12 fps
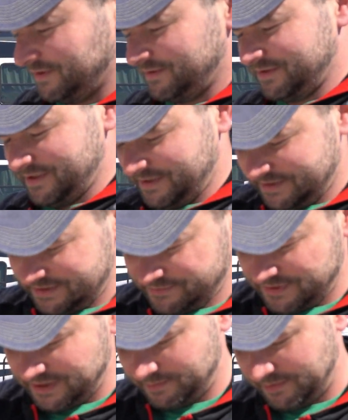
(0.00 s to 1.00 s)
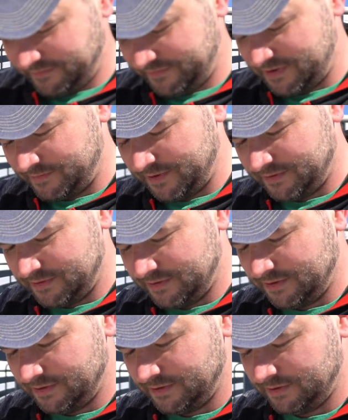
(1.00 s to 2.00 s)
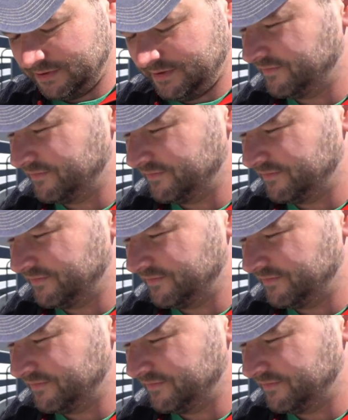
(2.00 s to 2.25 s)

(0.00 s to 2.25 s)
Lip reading: Take this little label off. No, I won't. Do you have